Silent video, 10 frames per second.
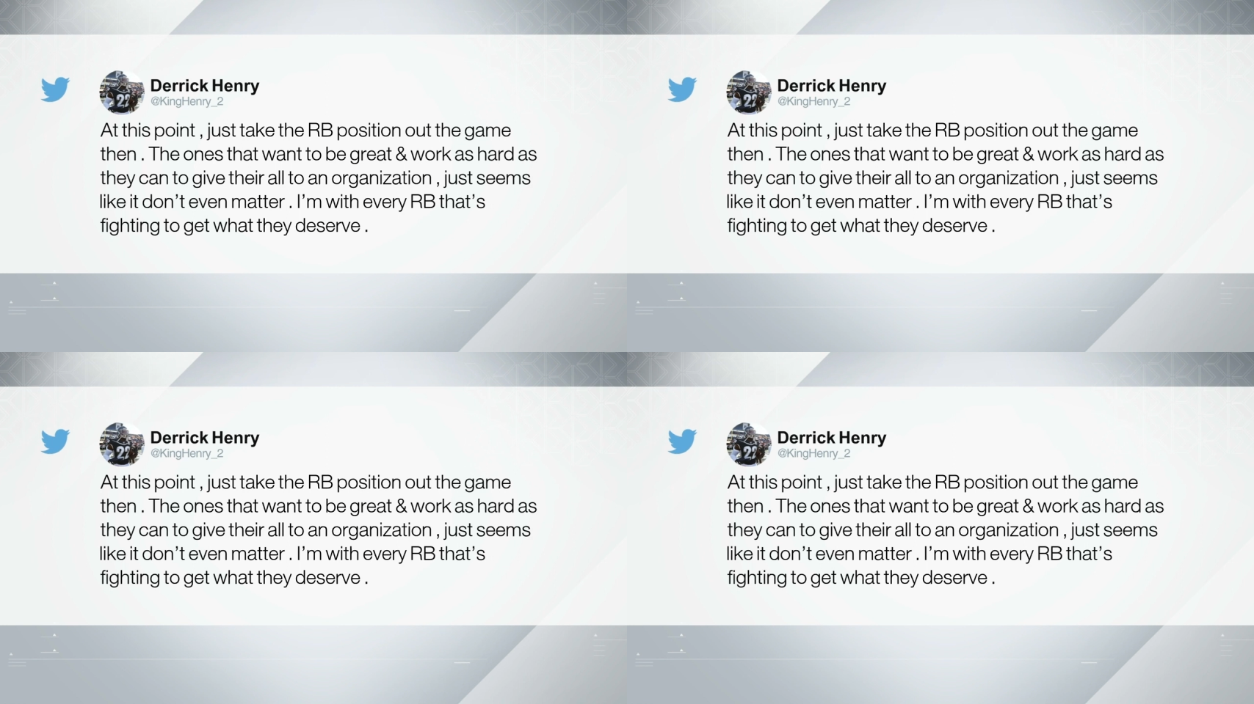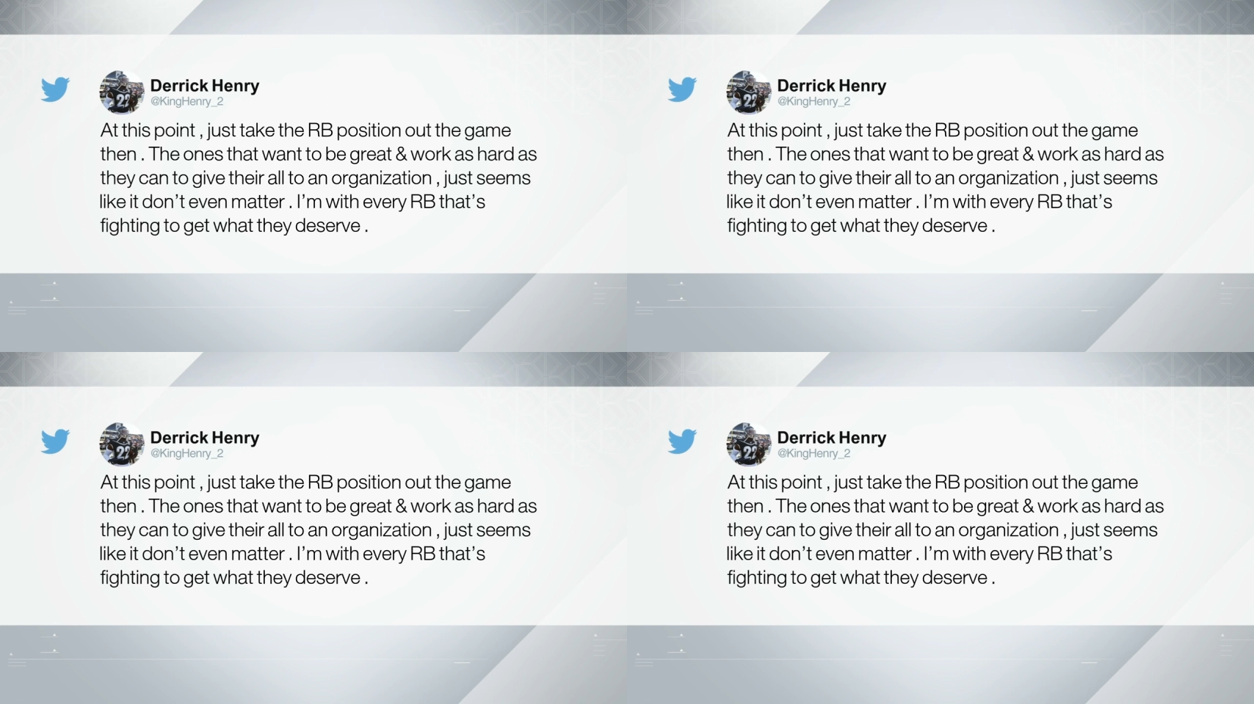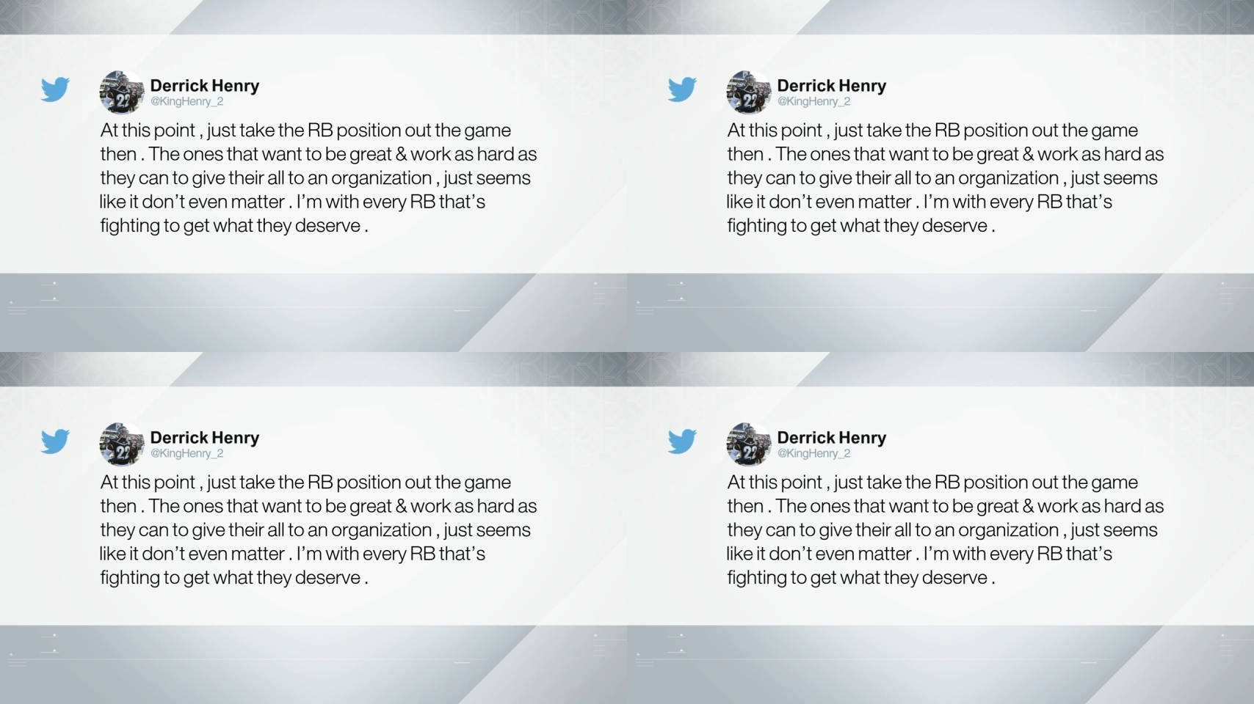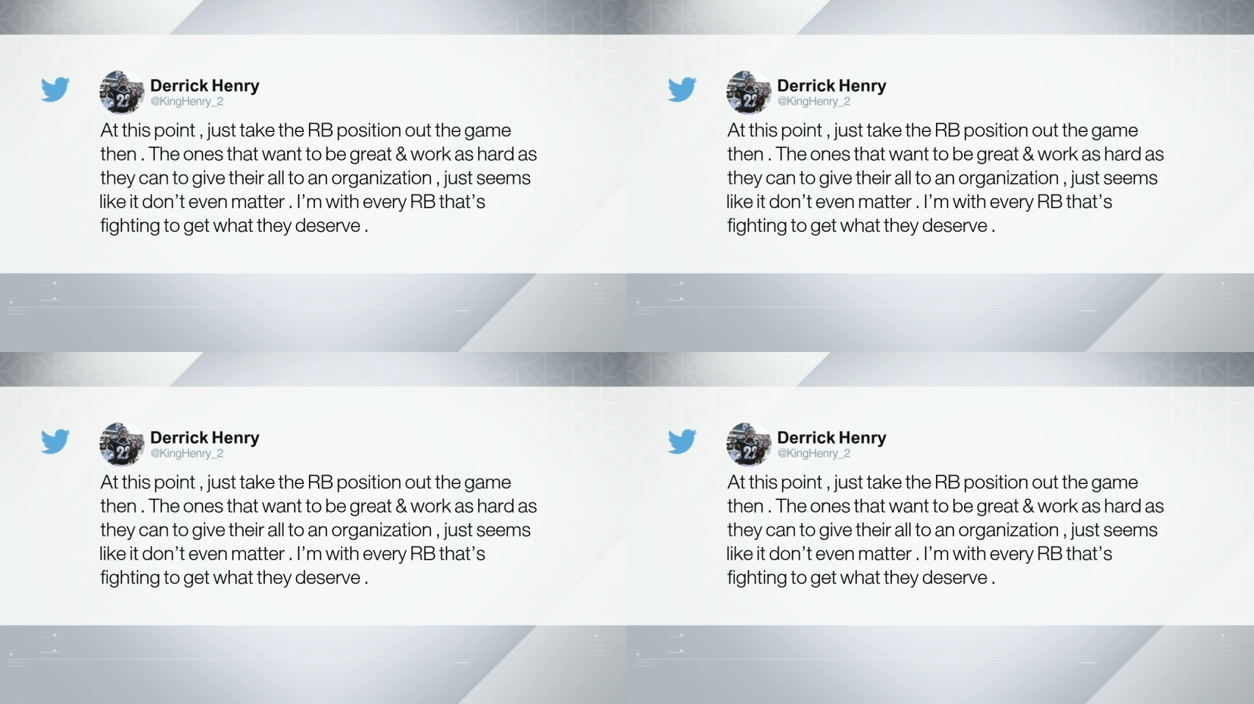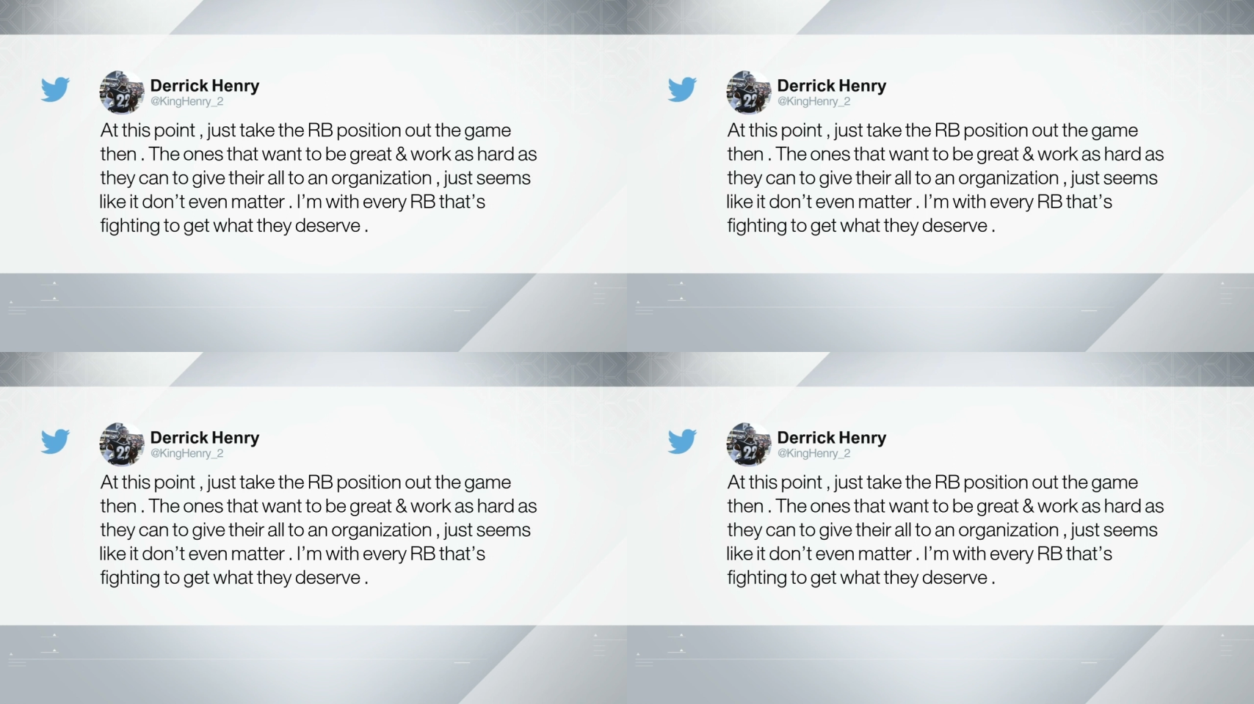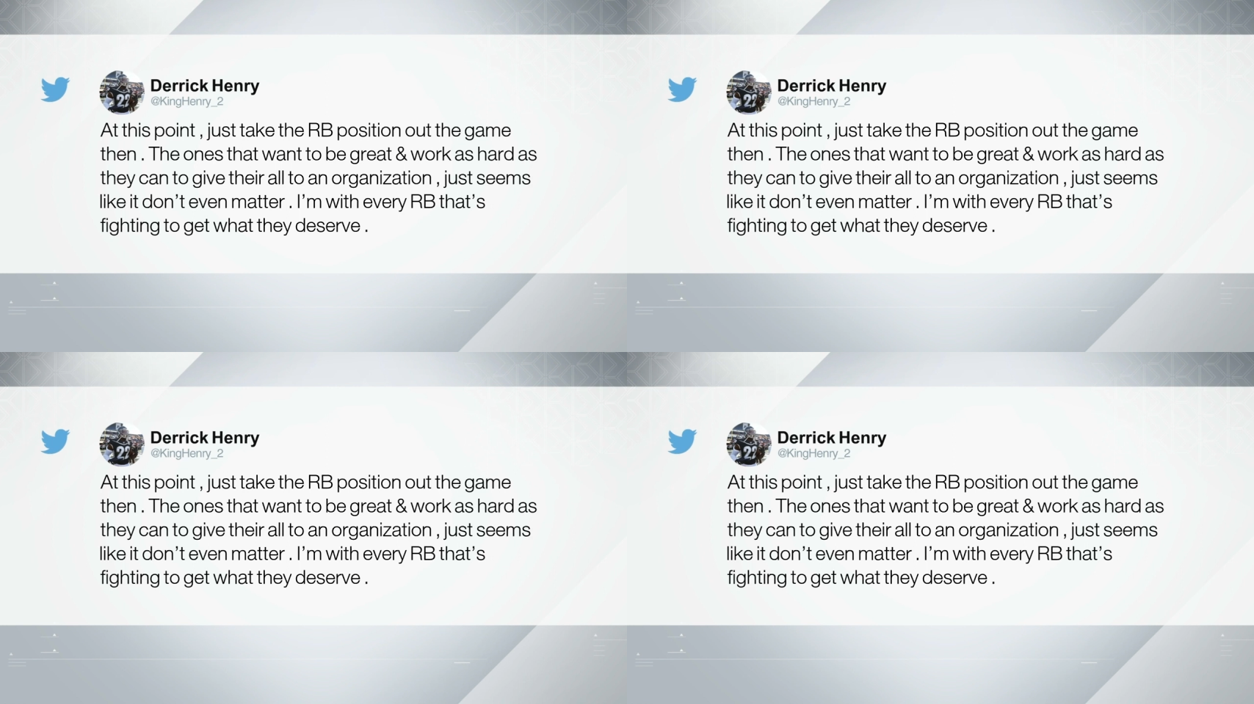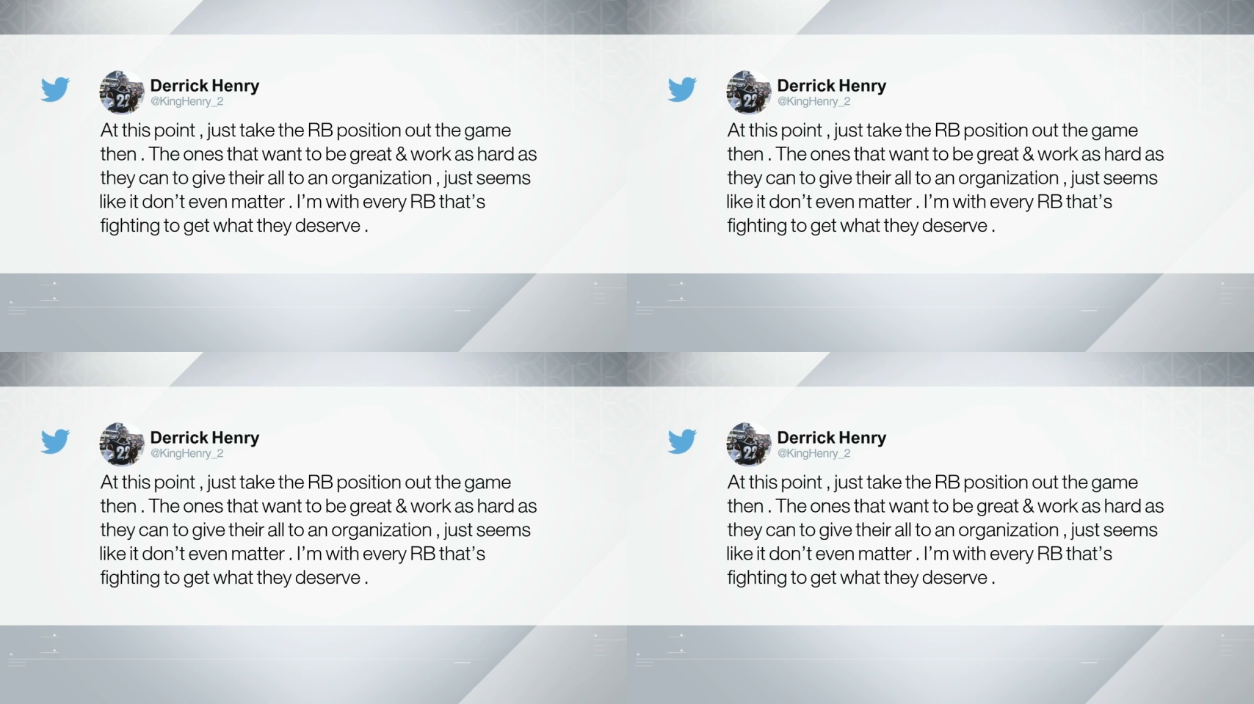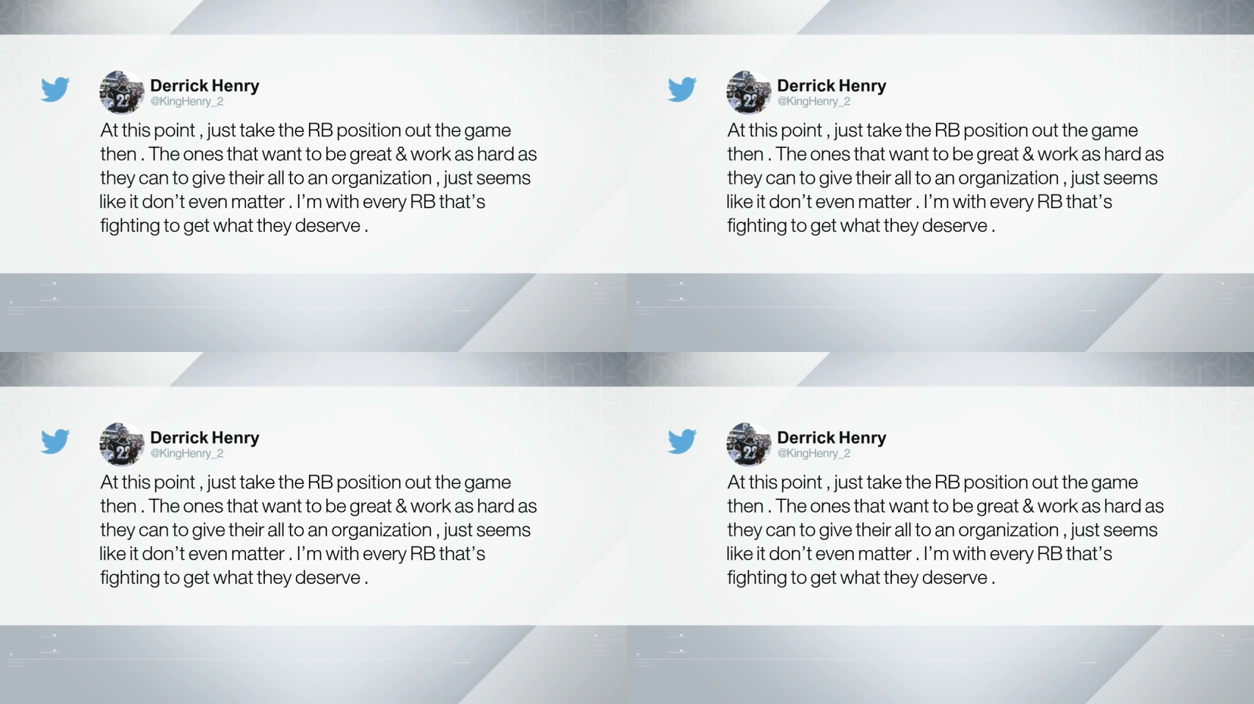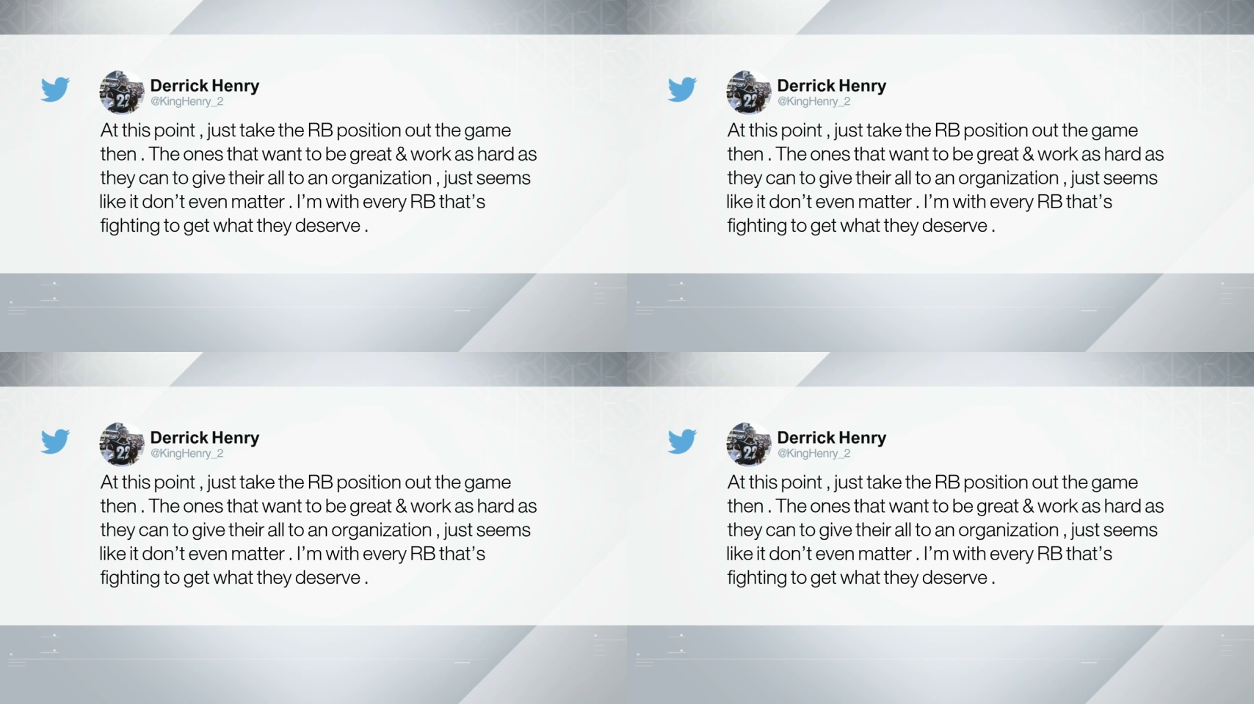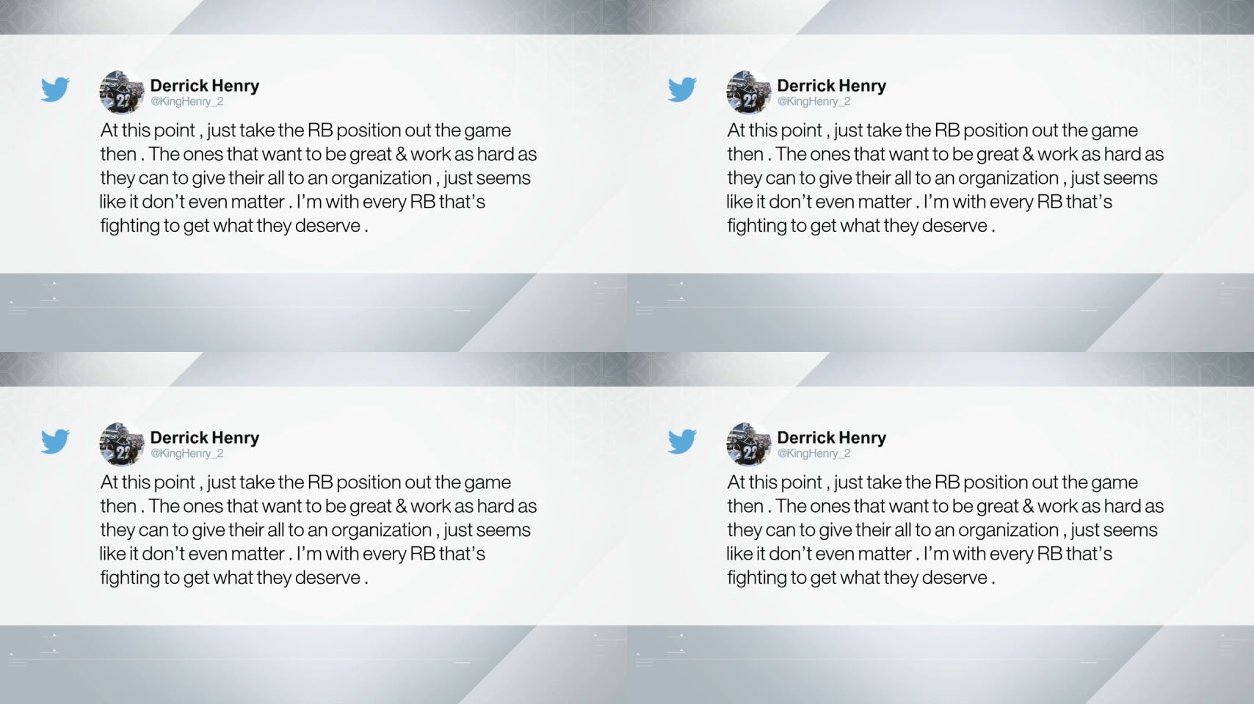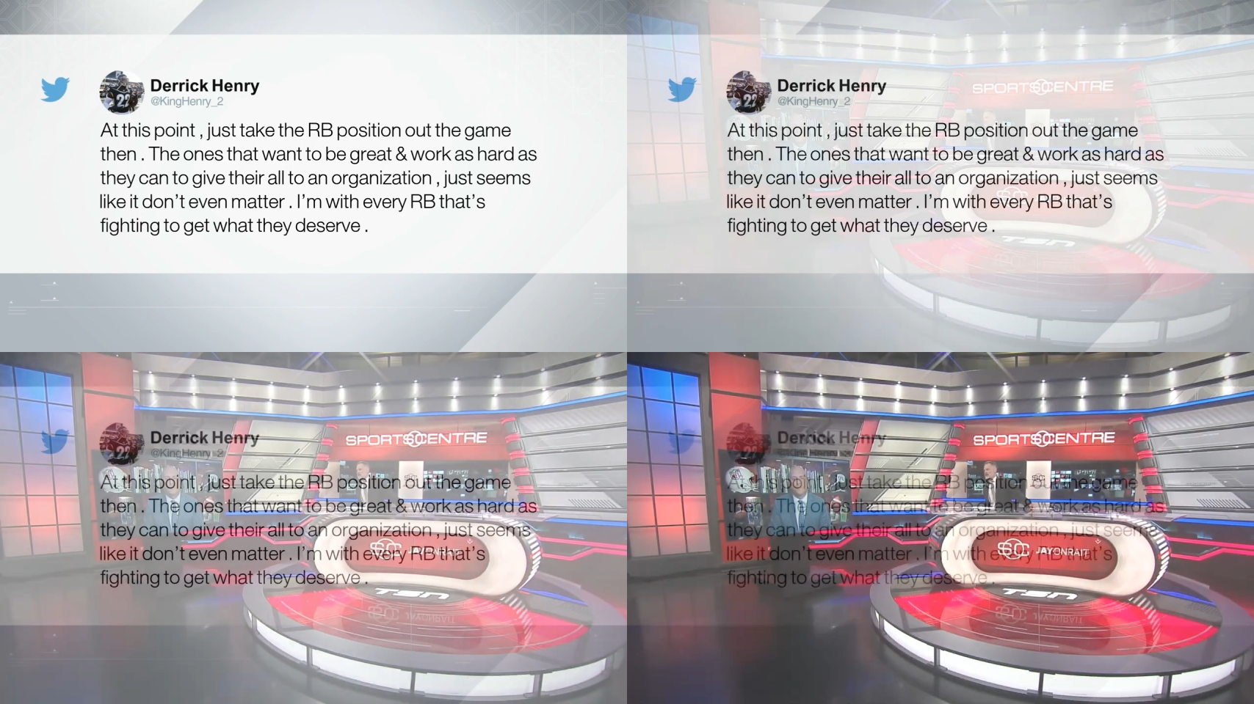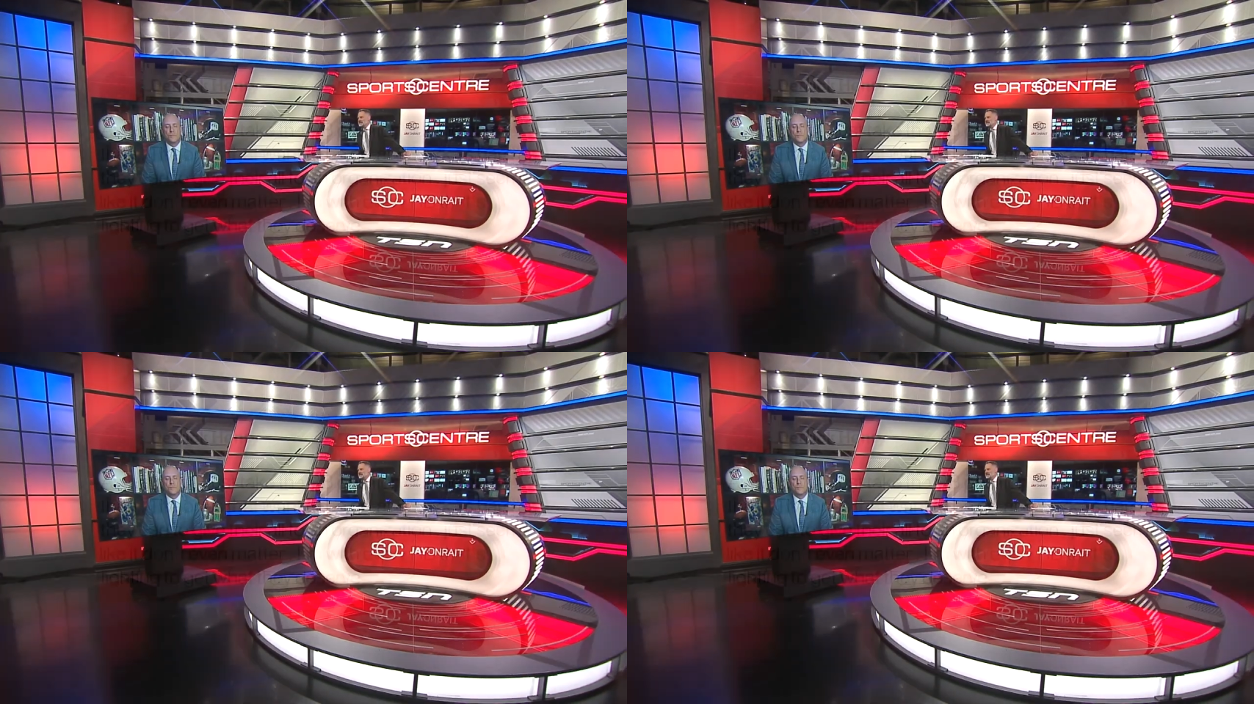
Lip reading: Nobody's mouth can be seen.